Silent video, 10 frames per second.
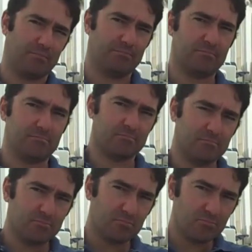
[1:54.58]
How
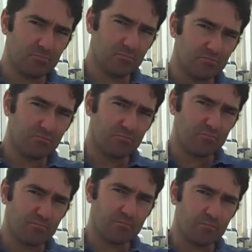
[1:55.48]
do you make it
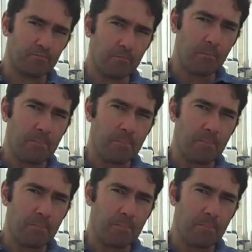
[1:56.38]
exciting?